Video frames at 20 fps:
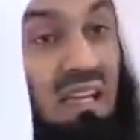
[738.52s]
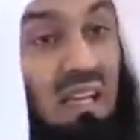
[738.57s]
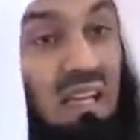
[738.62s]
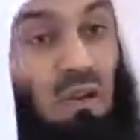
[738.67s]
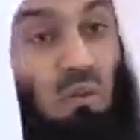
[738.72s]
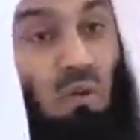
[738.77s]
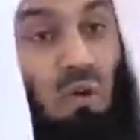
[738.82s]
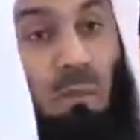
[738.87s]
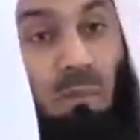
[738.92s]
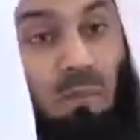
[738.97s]

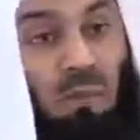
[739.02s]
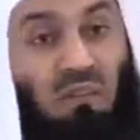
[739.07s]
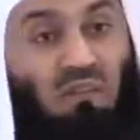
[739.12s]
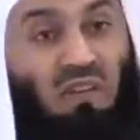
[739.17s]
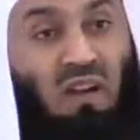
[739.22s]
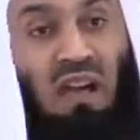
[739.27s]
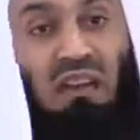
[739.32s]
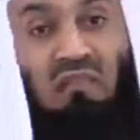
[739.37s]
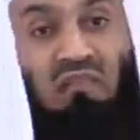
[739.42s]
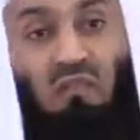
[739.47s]
he will
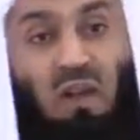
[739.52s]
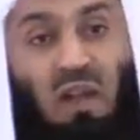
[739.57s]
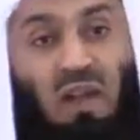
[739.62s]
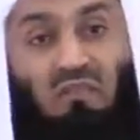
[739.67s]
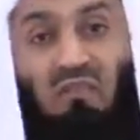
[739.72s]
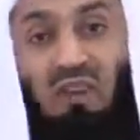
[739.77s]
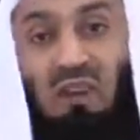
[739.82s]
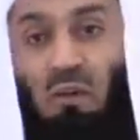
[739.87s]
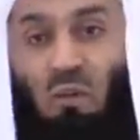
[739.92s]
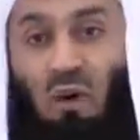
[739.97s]
provide for
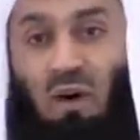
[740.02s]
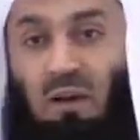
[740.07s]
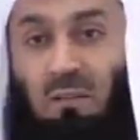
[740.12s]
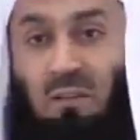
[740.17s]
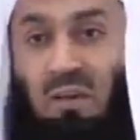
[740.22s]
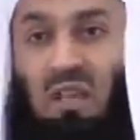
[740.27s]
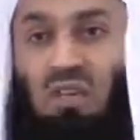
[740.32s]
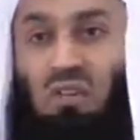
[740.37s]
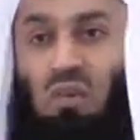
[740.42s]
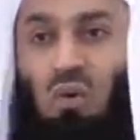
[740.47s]
everyone.
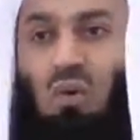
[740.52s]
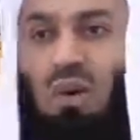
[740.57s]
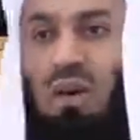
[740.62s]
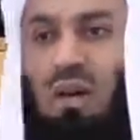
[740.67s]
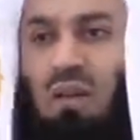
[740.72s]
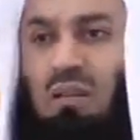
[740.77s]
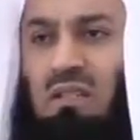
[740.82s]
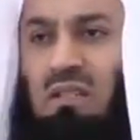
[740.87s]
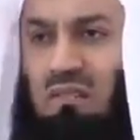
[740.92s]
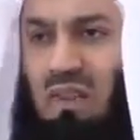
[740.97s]

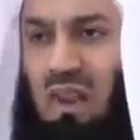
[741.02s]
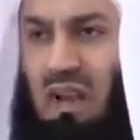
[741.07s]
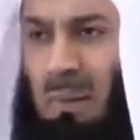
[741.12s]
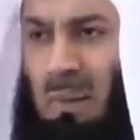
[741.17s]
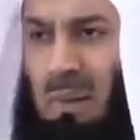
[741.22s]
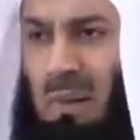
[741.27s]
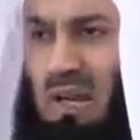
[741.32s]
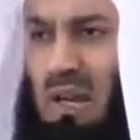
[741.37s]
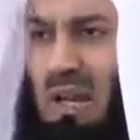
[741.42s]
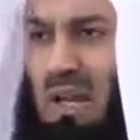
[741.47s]
So
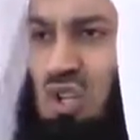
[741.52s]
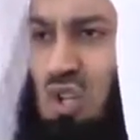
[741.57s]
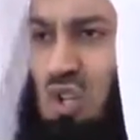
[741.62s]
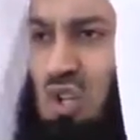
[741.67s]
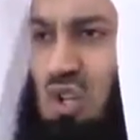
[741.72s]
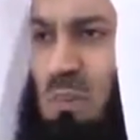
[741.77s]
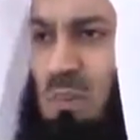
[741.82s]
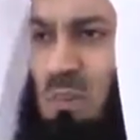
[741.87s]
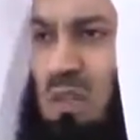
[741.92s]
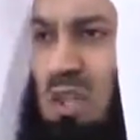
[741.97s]
develop a
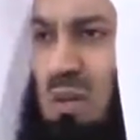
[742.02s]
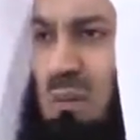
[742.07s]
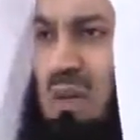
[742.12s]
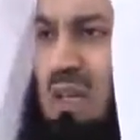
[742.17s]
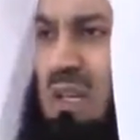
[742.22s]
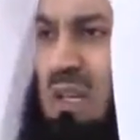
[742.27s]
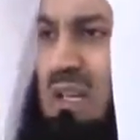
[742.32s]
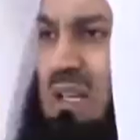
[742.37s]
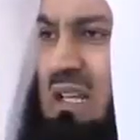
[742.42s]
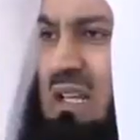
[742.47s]
relationship with him.
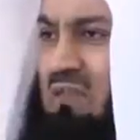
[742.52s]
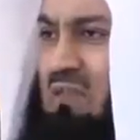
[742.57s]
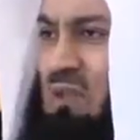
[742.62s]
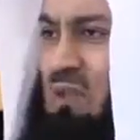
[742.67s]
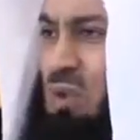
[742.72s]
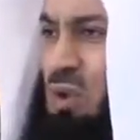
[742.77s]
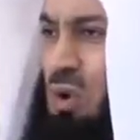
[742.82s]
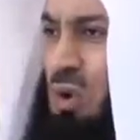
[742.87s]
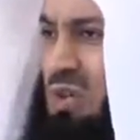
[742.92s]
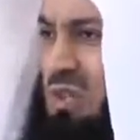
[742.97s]
He'll give
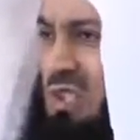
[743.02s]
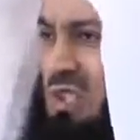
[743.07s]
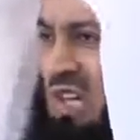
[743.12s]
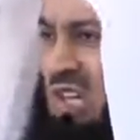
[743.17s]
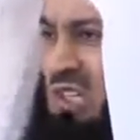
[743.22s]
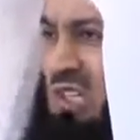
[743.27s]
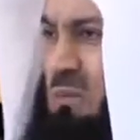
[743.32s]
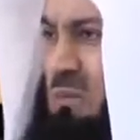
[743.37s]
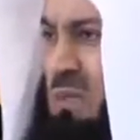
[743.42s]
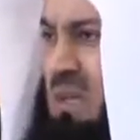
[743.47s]
you
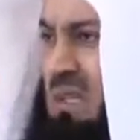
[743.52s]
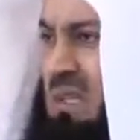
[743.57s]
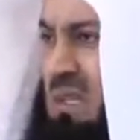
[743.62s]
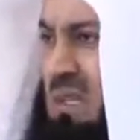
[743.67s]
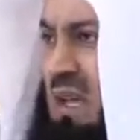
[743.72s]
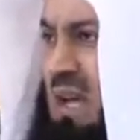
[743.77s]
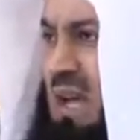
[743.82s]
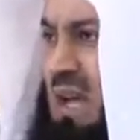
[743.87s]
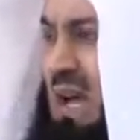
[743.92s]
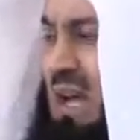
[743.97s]
contentment.
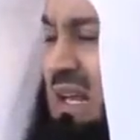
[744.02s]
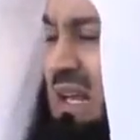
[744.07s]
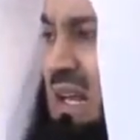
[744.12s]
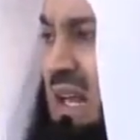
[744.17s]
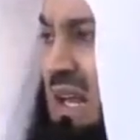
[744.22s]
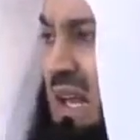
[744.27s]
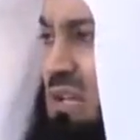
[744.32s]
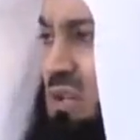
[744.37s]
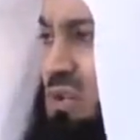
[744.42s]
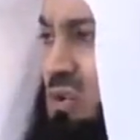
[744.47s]
I'd
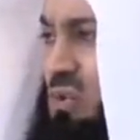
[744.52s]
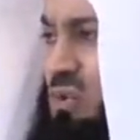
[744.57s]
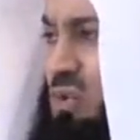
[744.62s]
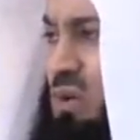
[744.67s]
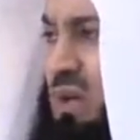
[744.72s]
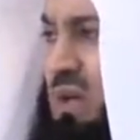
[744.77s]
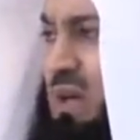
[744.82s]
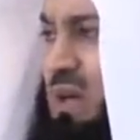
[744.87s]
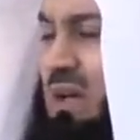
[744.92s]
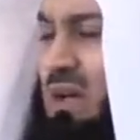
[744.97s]
like to
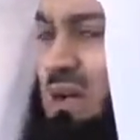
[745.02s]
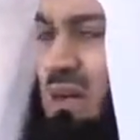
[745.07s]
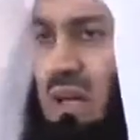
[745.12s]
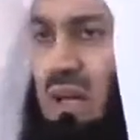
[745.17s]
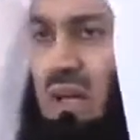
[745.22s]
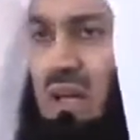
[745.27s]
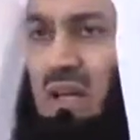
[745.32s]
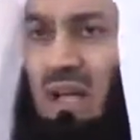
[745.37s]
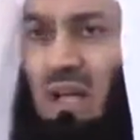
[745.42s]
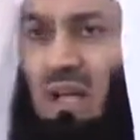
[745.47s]

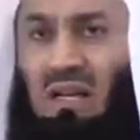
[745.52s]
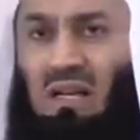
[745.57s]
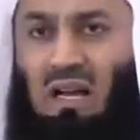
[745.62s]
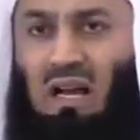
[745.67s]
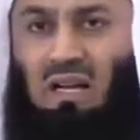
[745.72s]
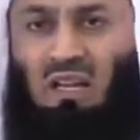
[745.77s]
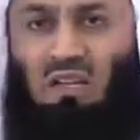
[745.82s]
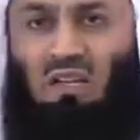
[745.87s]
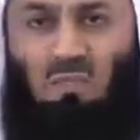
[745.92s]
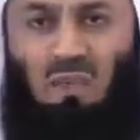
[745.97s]
really
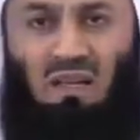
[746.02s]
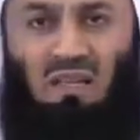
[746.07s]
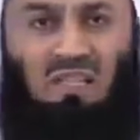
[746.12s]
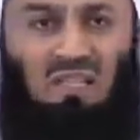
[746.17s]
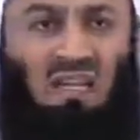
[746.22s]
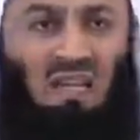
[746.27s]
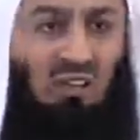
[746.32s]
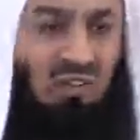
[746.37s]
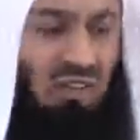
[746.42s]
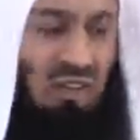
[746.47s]
encourage
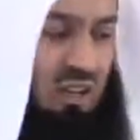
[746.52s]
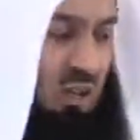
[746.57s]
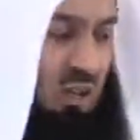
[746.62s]
myself